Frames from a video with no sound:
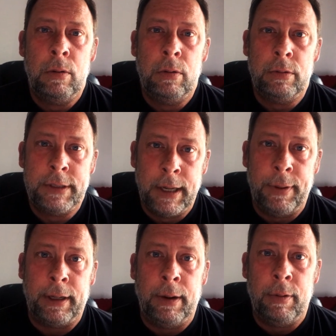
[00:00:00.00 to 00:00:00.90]

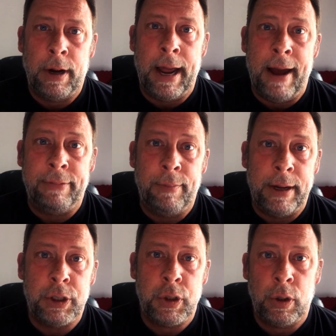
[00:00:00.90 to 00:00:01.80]
typically we're going to have to
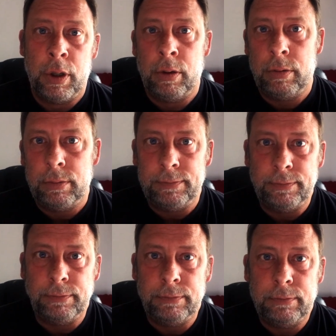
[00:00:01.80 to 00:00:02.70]
make sure
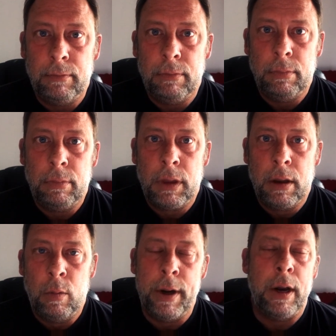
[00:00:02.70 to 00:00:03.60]

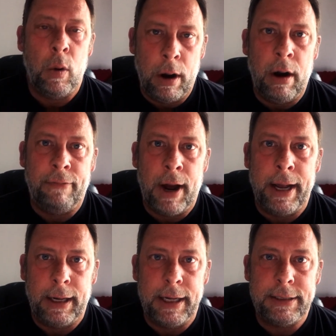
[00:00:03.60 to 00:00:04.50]
we know where our
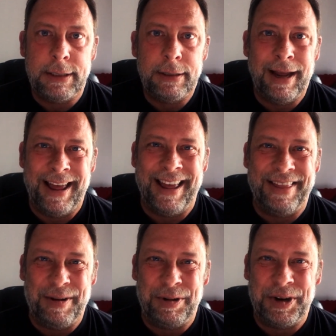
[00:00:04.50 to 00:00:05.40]
file is and
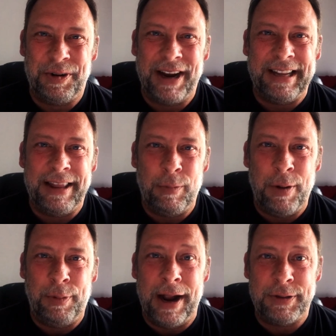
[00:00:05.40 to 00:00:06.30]
that we're directing the
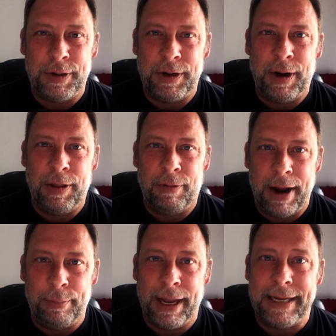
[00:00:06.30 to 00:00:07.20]
web browser to go to the
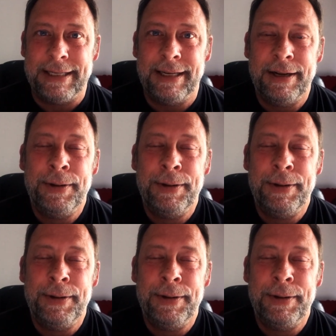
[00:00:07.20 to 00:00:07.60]
right place.